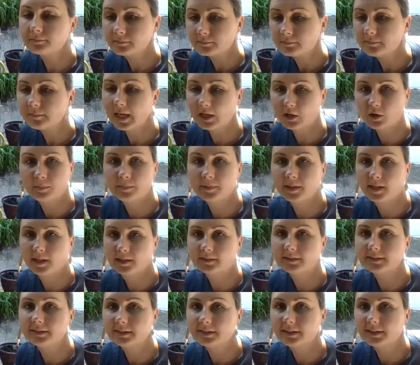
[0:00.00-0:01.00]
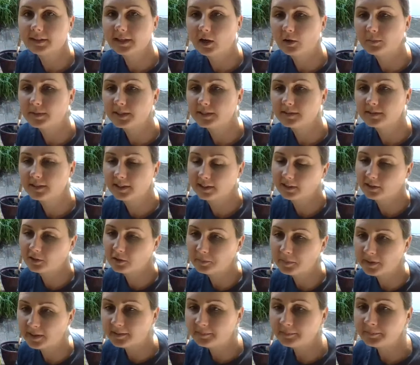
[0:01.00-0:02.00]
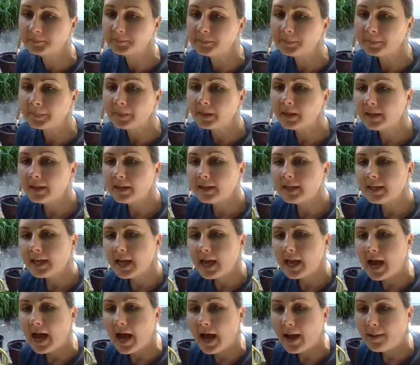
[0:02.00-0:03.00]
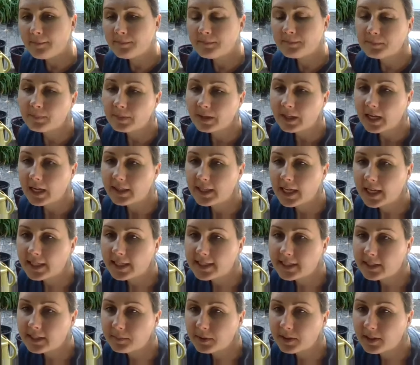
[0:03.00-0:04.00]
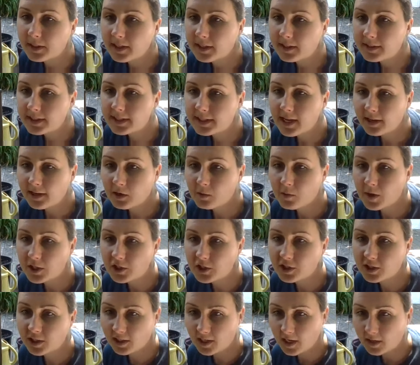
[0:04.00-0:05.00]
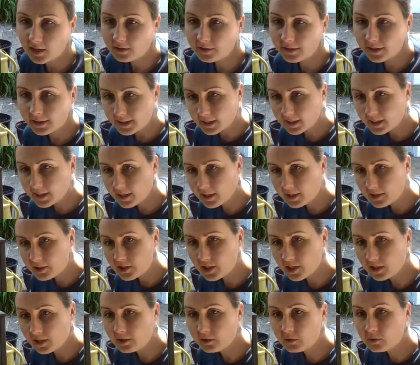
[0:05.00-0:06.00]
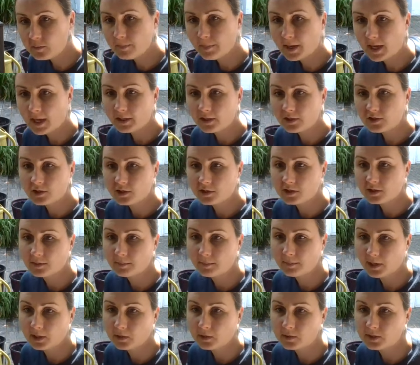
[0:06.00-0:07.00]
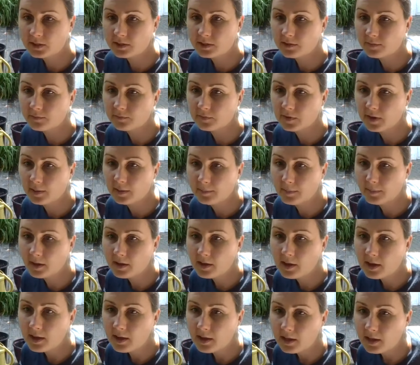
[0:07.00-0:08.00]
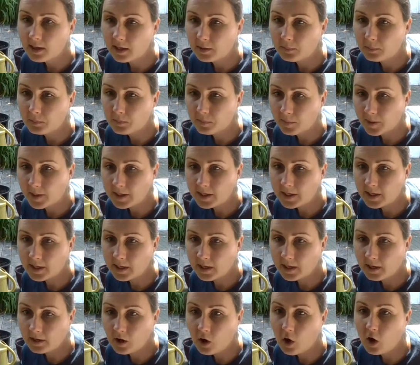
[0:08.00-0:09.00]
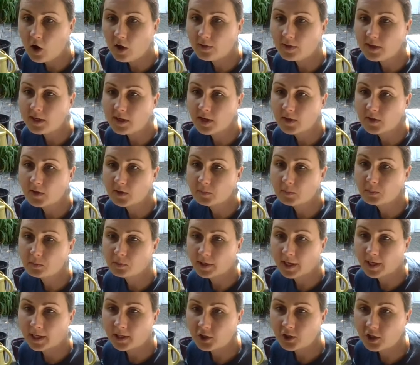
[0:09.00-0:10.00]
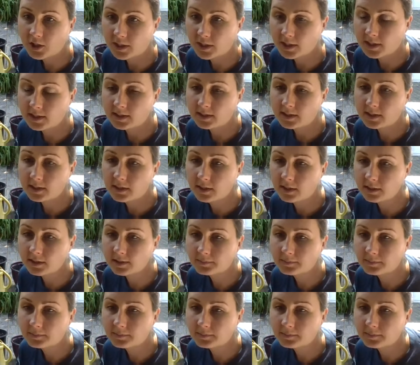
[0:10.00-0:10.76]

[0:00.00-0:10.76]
I hope that helps a little bit. And then somebody else had a question. Other than the cage, how do you manage the tomatoes from it breaking all the other branches?